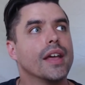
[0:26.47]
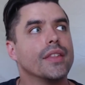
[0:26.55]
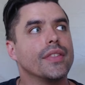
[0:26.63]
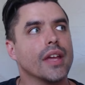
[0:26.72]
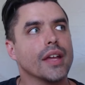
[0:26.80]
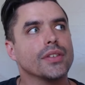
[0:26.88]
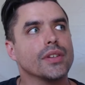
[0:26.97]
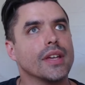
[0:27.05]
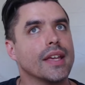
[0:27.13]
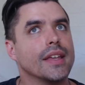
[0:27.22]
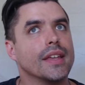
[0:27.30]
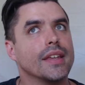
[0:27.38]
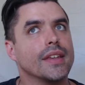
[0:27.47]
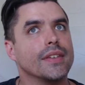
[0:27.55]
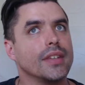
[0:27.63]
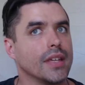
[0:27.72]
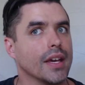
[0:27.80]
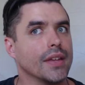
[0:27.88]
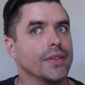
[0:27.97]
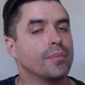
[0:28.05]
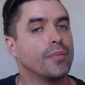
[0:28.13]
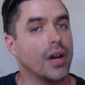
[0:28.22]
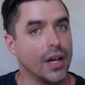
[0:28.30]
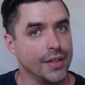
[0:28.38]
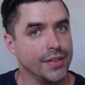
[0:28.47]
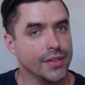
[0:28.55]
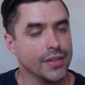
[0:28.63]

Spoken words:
The answer is yes, but